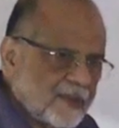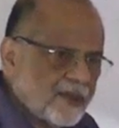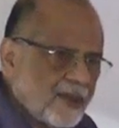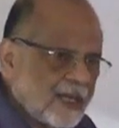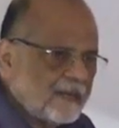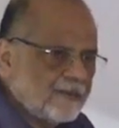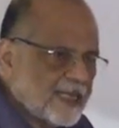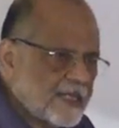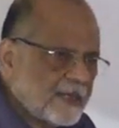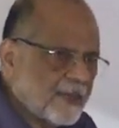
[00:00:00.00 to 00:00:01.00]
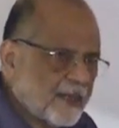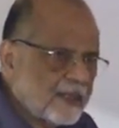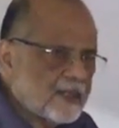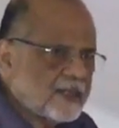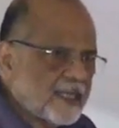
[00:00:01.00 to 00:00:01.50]
You all have plastic
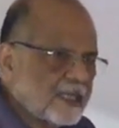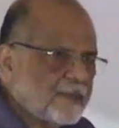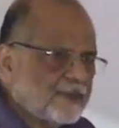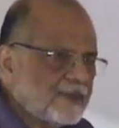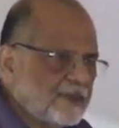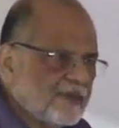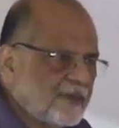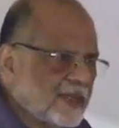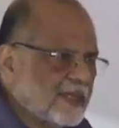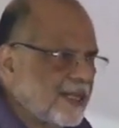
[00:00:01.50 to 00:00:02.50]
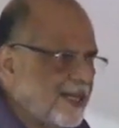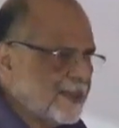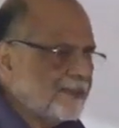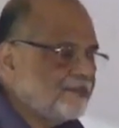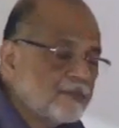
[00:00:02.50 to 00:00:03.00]
bottles. Check up what they
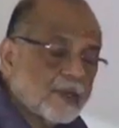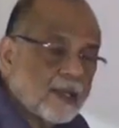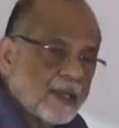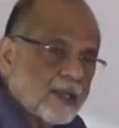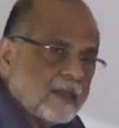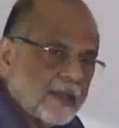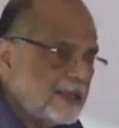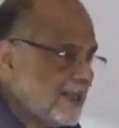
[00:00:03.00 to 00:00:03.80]
are. Right?